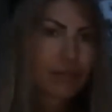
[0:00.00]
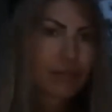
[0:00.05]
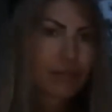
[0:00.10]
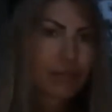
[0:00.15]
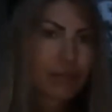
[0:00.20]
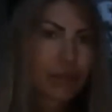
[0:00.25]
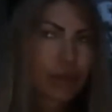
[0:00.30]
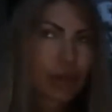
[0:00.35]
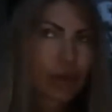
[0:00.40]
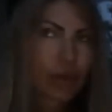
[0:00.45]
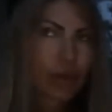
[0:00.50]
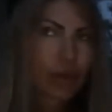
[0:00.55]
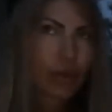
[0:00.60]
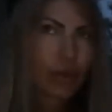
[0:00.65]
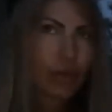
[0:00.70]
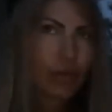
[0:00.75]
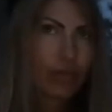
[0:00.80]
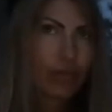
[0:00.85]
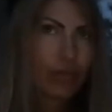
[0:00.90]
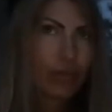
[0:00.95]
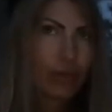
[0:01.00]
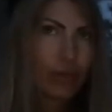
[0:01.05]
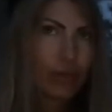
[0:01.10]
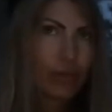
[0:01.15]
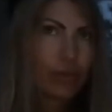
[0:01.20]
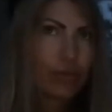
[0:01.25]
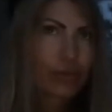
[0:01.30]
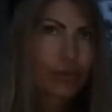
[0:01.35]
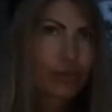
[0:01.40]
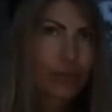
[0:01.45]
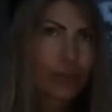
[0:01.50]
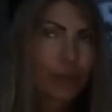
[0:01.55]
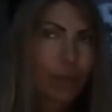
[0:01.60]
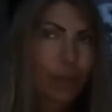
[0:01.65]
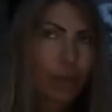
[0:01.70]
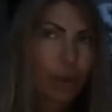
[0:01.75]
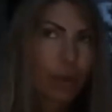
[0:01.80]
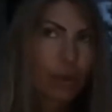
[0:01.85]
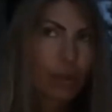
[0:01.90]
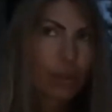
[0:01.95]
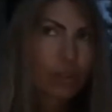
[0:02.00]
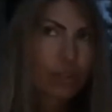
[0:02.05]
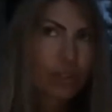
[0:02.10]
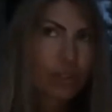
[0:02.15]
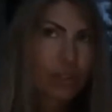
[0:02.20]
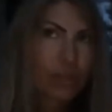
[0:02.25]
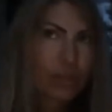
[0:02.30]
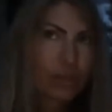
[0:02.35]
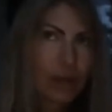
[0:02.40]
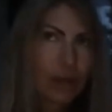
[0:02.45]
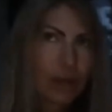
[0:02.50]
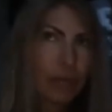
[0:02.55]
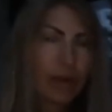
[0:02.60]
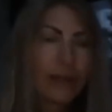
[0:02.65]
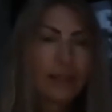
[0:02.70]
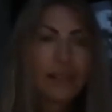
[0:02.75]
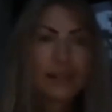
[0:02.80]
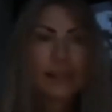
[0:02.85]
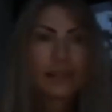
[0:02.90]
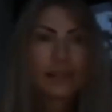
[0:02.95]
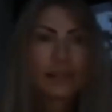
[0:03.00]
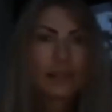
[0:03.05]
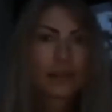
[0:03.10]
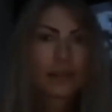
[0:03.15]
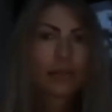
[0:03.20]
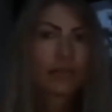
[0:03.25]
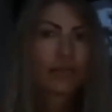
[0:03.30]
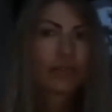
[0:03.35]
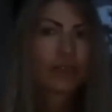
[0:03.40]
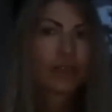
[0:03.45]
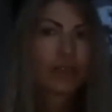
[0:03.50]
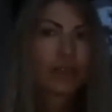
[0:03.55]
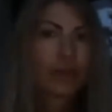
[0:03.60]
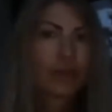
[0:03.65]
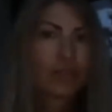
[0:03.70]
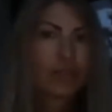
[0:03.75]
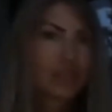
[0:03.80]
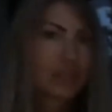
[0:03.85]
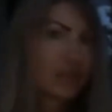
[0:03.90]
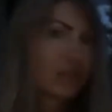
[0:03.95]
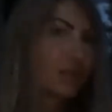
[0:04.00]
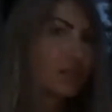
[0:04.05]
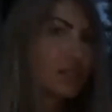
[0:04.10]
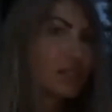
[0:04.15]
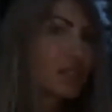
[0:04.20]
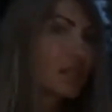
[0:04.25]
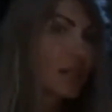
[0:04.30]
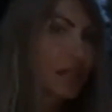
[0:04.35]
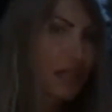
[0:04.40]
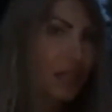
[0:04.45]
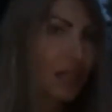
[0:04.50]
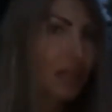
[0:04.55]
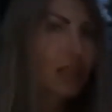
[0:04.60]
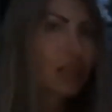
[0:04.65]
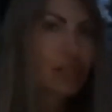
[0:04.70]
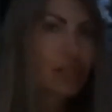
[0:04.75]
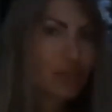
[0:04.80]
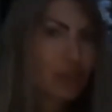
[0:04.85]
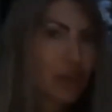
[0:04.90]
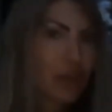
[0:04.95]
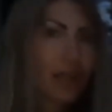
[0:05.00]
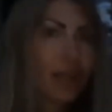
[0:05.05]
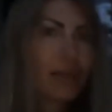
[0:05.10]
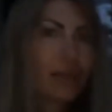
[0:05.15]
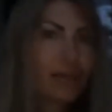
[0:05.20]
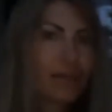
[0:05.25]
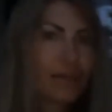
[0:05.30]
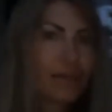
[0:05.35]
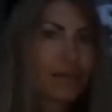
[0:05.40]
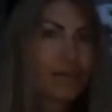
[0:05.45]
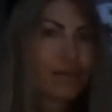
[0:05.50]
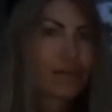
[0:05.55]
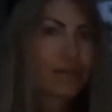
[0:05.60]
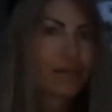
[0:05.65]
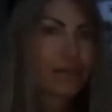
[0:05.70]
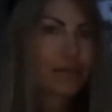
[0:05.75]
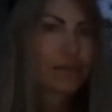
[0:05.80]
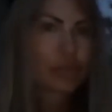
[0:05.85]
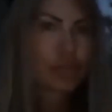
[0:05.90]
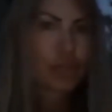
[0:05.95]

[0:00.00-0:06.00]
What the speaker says: So if you somewhat still vibrating that low frequency, there is a connection, right? So